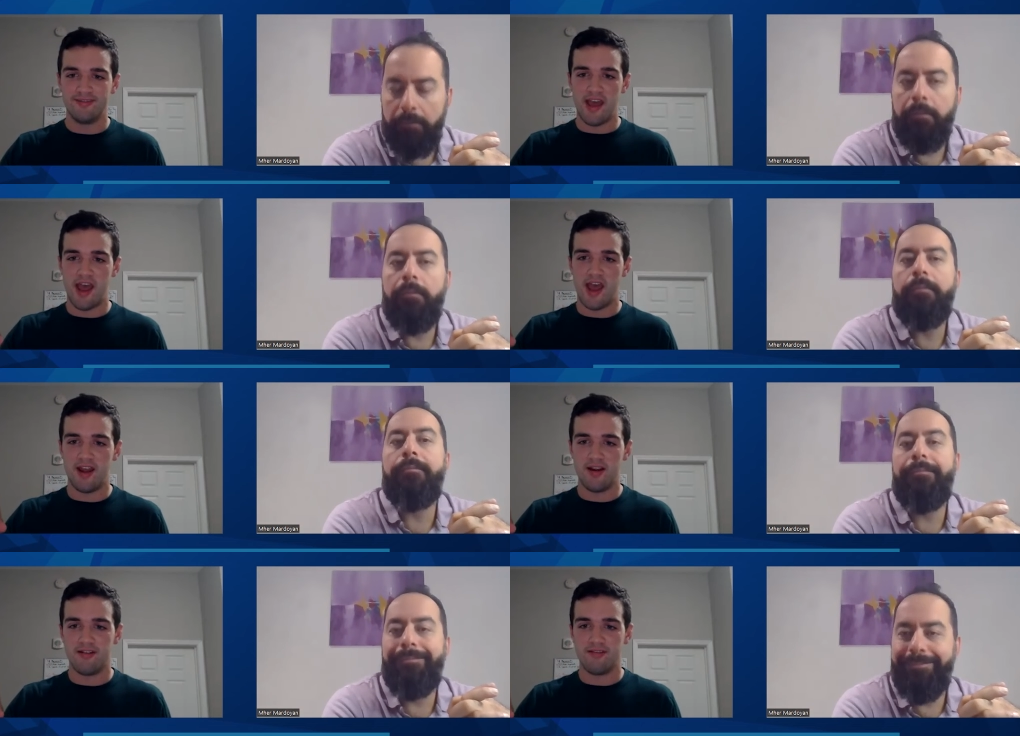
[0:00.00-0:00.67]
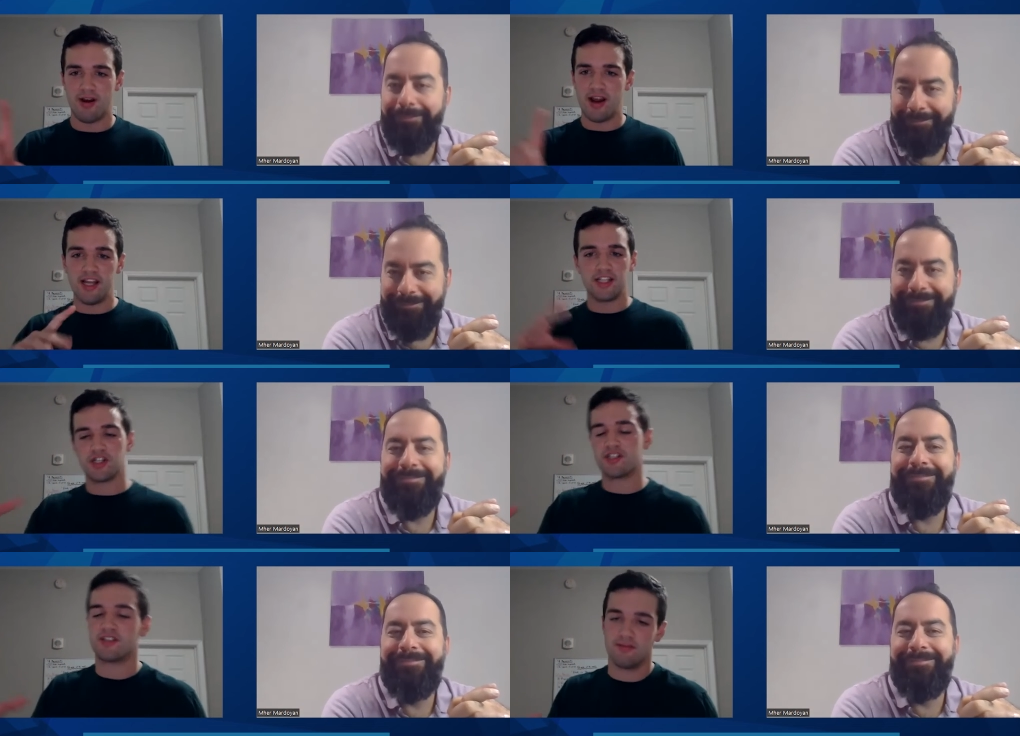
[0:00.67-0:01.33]
Speaker 1: that, right? Mm. It
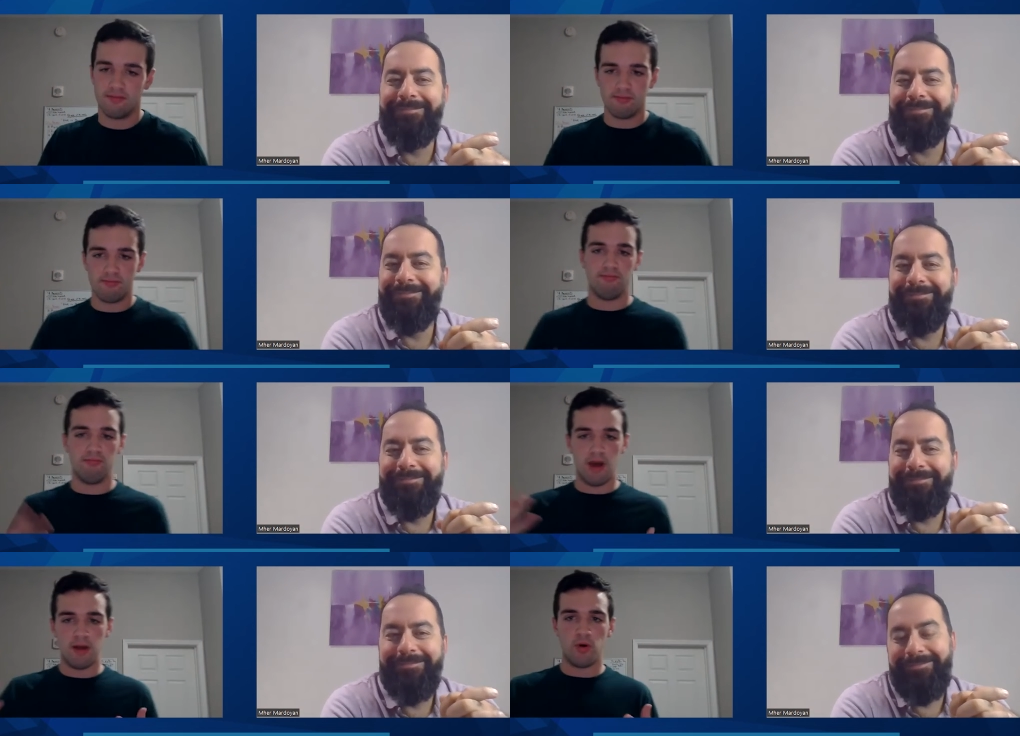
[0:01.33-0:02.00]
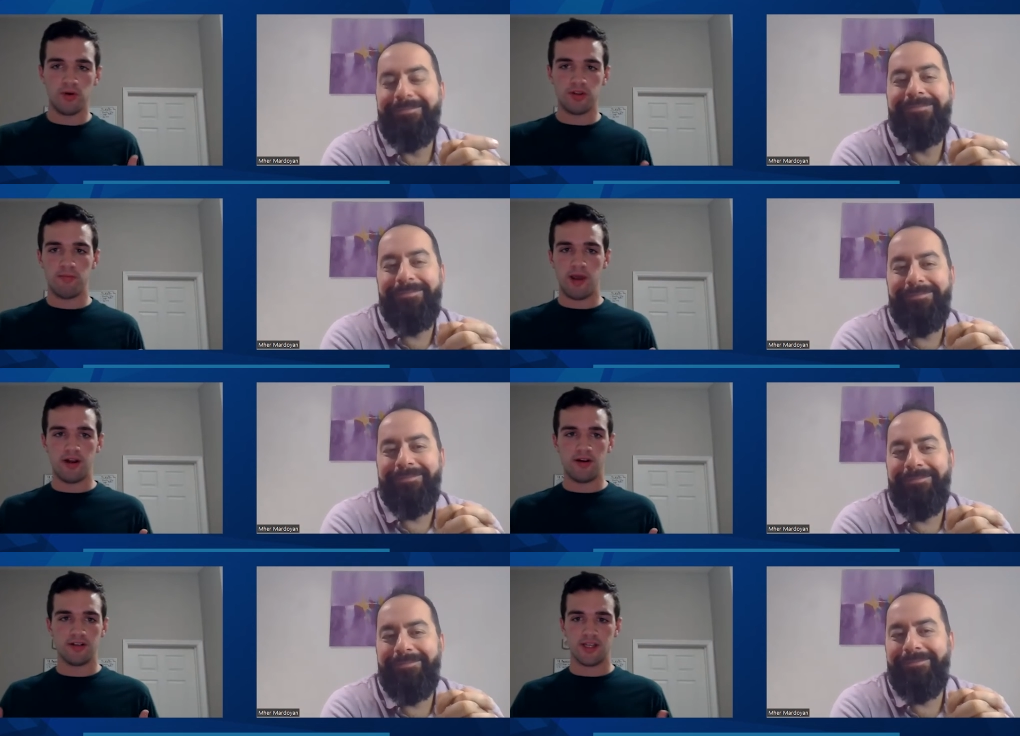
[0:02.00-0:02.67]
just, my point with the
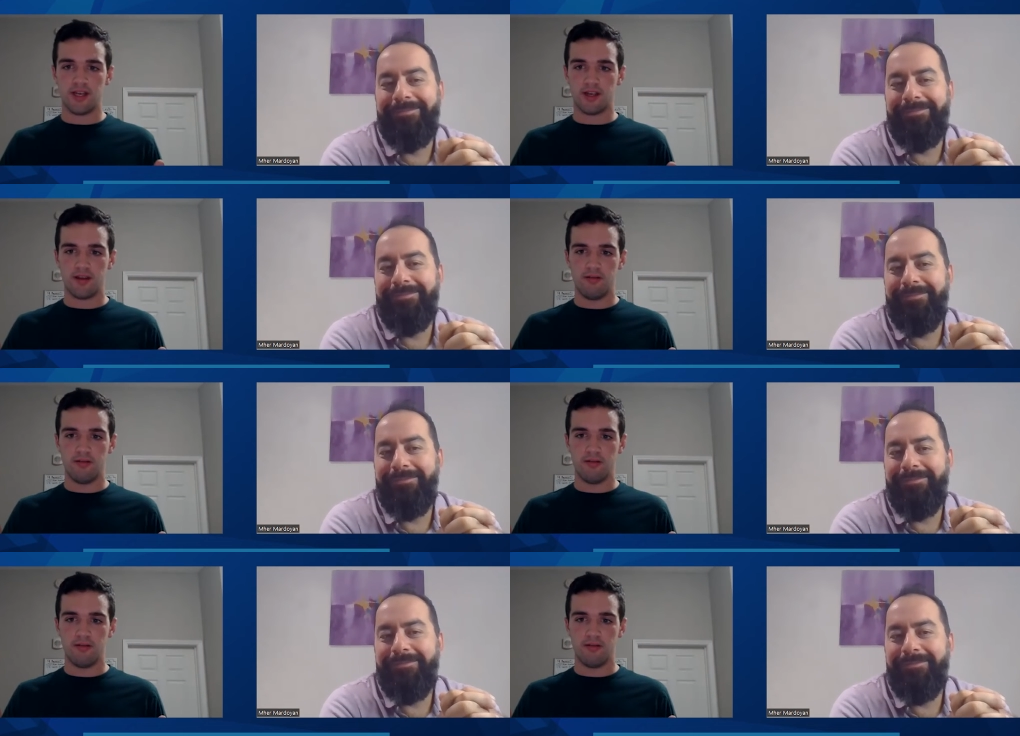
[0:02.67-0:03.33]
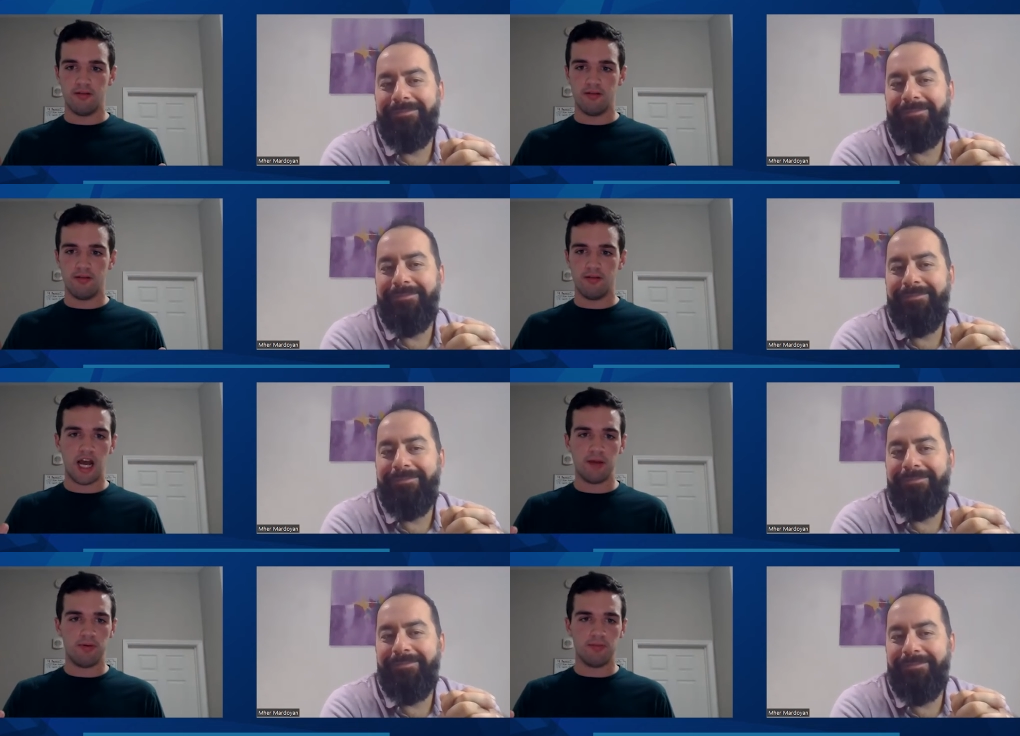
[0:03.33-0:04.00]
banner is like, make me
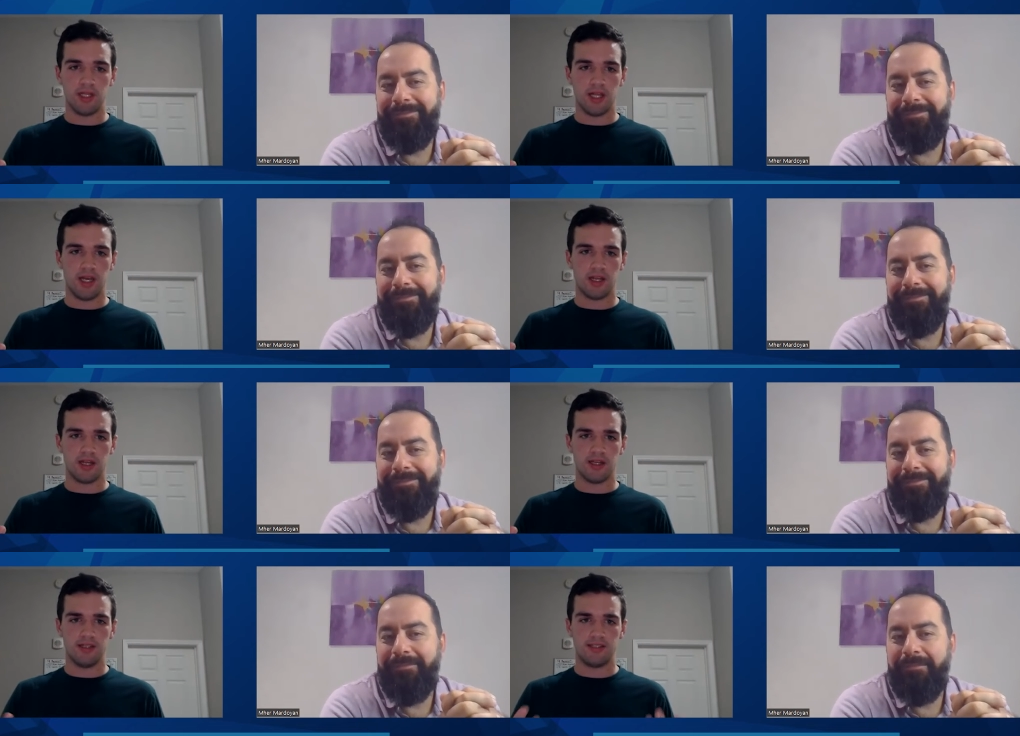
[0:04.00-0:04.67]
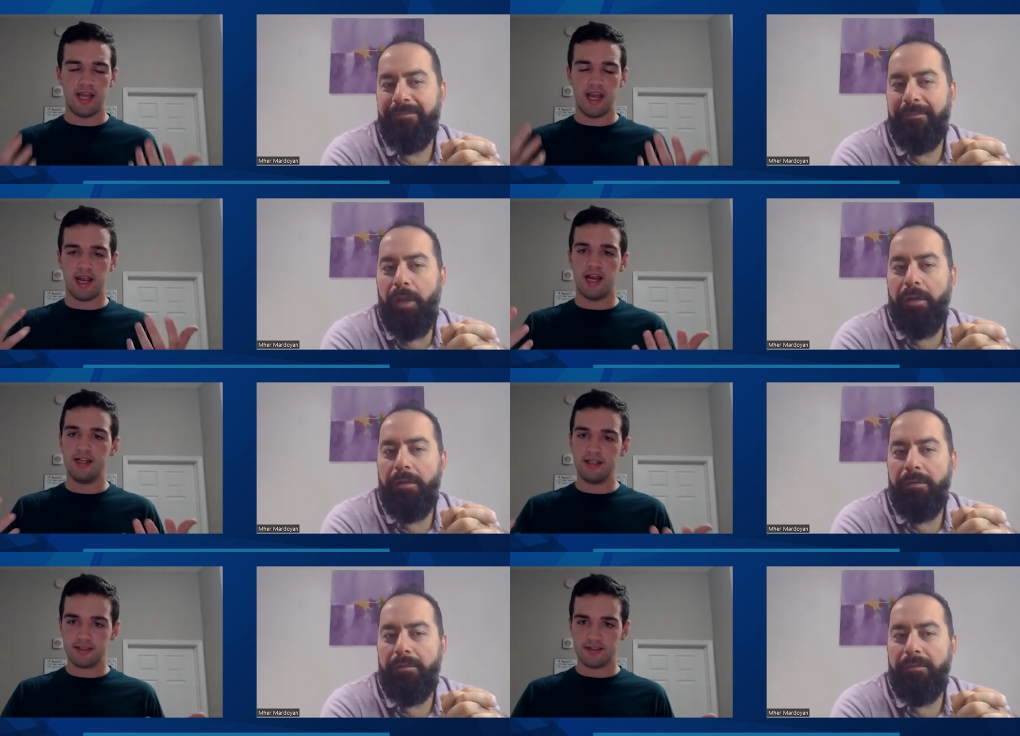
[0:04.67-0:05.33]
stop and be like, dang, I
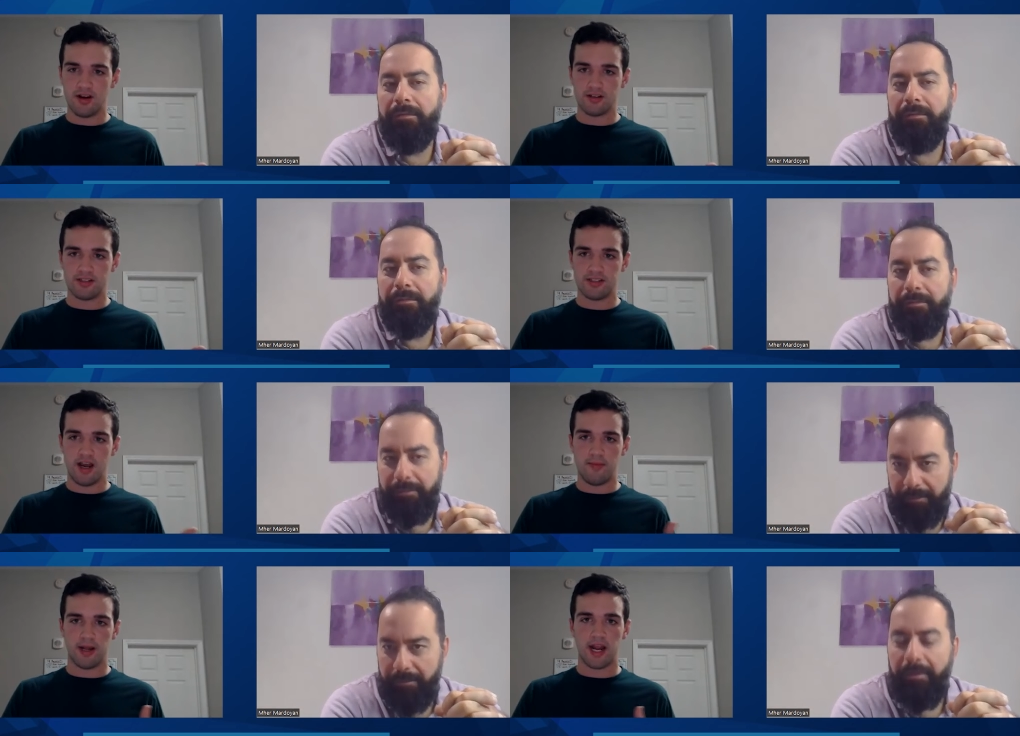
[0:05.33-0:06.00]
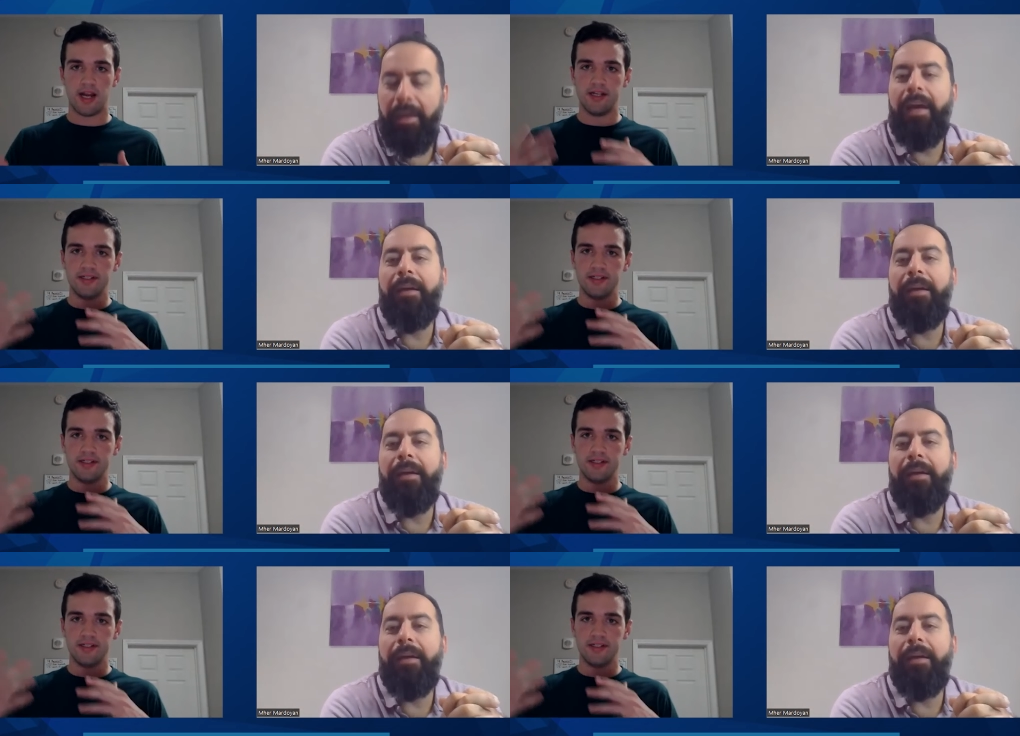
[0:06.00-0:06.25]
need to talk to Dominic. I need yeah.